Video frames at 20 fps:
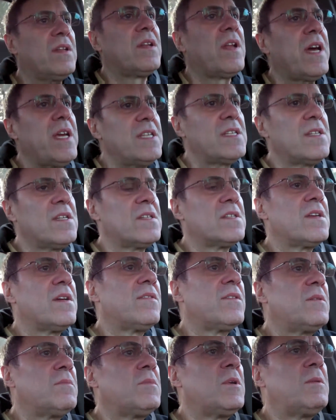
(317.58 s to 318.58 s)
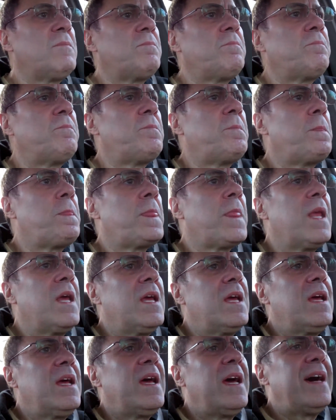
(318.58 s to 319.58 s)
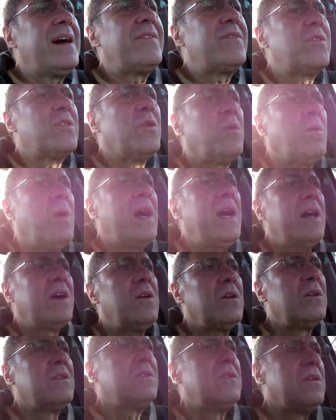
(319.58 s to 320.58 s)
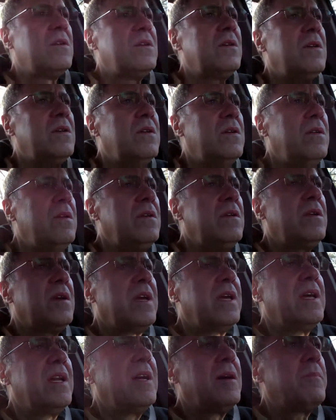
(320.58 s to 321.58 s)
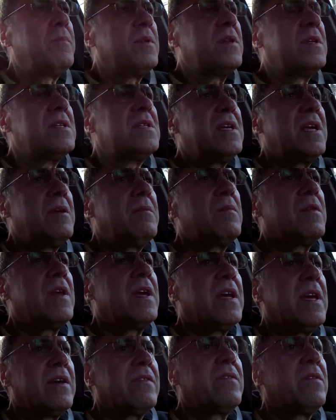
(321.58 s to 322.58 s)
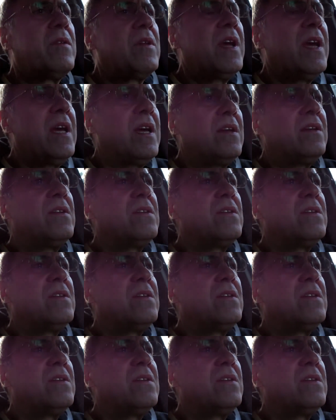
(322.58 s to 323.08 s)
the niceness of it, but after a while, you get up in the same thing every day,